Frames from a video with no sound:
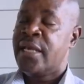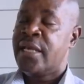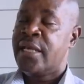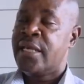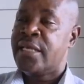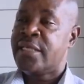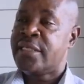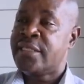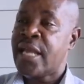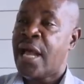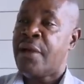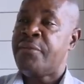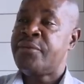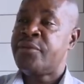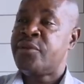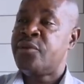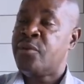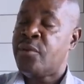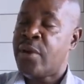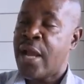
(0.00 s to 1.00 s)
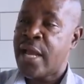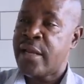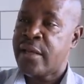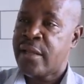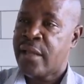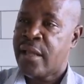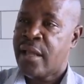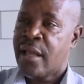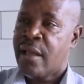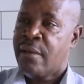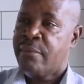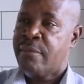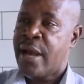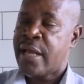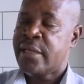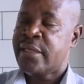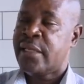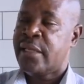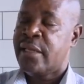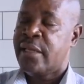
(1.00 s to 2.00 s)
he serves Uganda,
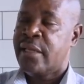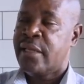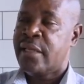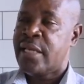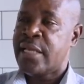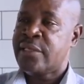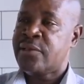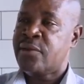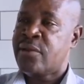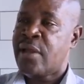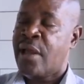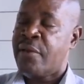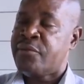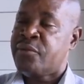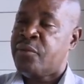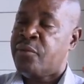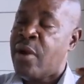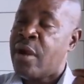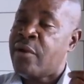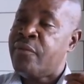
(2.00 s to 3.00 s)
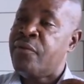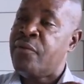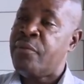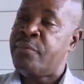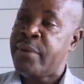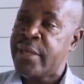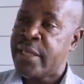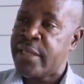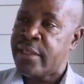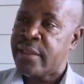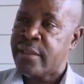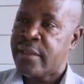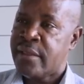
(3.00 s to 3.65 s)
but he does not have to work for pay.